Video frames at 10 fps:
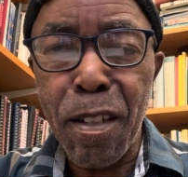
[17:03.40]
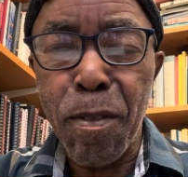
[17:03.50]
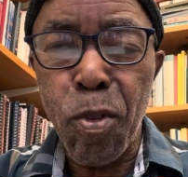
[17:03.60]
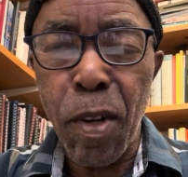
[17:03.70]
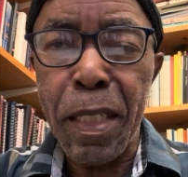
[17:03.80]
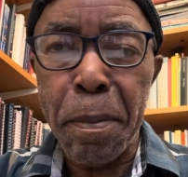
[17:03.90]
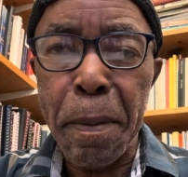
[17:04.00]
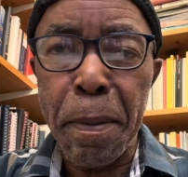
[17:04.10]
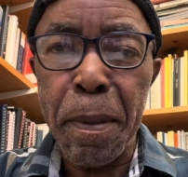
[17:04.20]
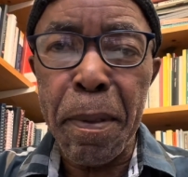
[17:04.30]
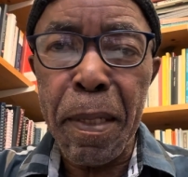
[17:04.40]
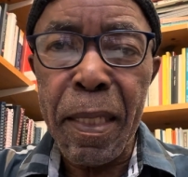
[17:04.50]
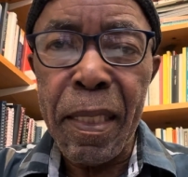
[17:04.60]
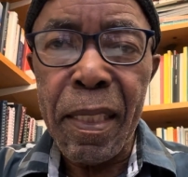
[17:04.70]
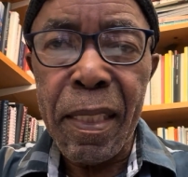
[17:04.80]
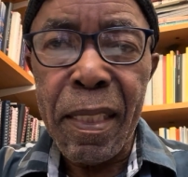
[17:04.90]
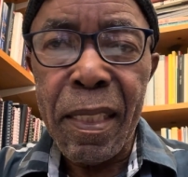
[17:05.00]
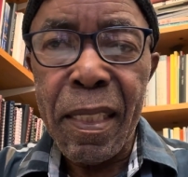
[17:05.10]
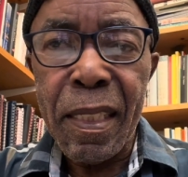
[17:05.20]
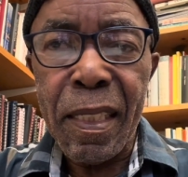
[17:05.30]
of white people.
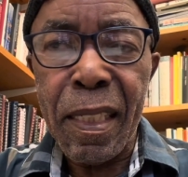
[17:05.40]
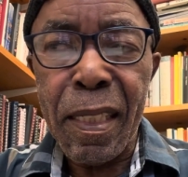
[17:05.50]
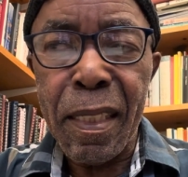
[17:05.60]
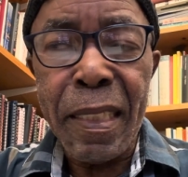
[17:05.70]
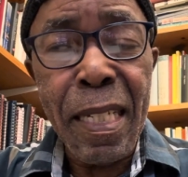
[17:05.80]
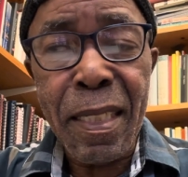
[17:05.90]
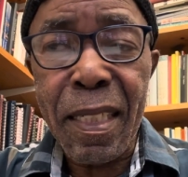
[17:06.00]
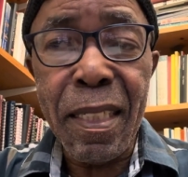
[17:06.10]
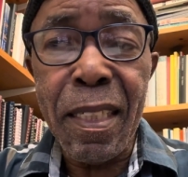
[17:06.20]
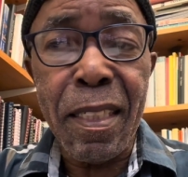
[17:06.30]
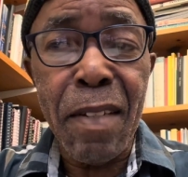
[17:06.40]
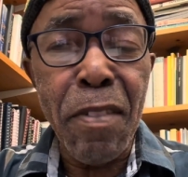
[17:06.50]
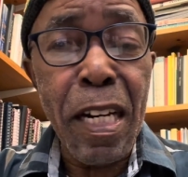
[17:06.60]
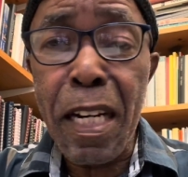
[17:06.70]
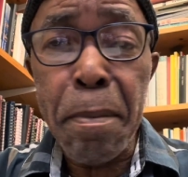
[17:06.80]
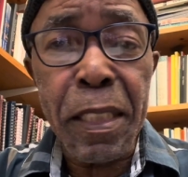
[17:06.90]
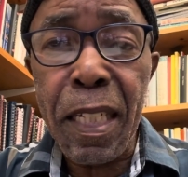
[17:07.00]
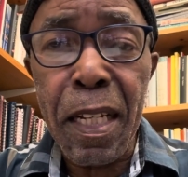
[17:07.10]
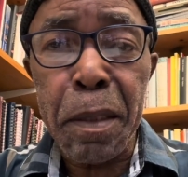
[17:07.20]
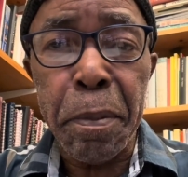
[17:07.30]
Yes, it's a very limited
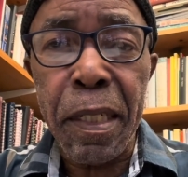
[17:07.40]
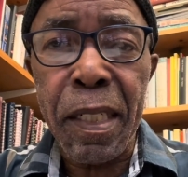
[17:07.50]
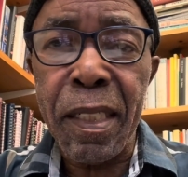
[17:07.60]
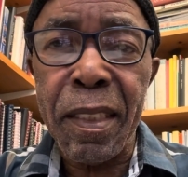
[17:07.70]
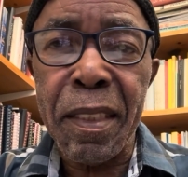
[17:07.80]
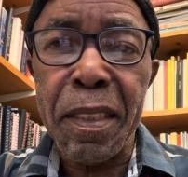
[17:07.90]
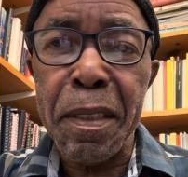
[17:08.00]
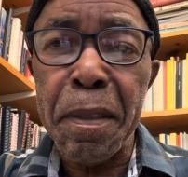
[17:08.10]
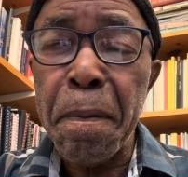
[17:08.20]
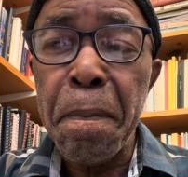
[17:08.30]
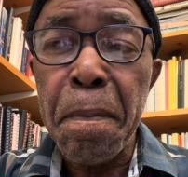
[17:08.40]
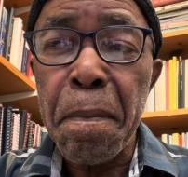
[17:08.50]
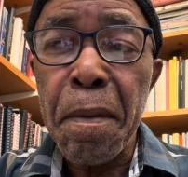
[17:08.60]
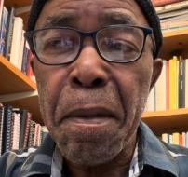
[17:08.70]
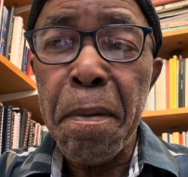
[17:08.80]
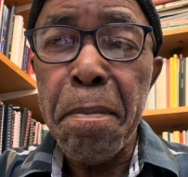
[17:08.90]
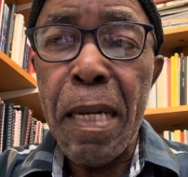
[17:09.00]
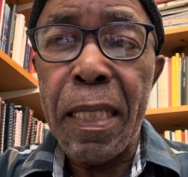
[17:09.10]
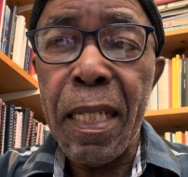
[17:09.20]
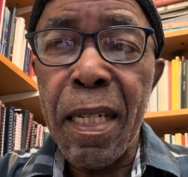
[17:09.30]
experience,
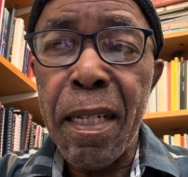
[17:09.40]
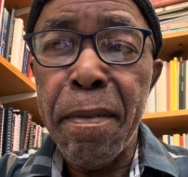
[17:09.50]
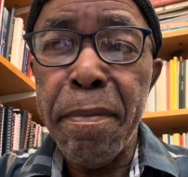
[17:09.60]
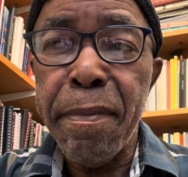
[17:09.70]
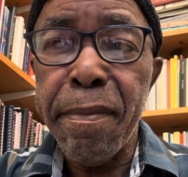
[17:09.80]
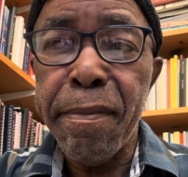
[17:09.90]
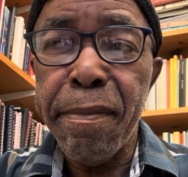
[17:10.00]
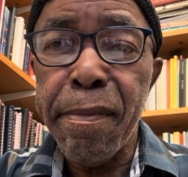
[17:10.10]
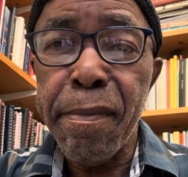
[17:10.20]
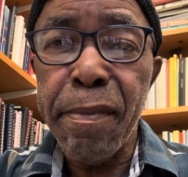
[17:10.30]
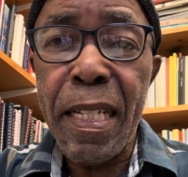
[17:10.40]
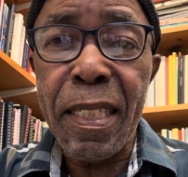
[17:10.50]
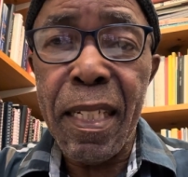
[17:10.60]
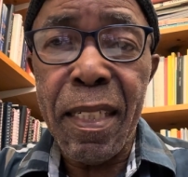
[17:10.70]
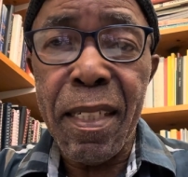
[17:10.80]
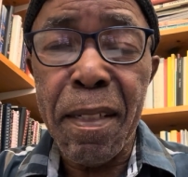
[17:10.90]
but that's it.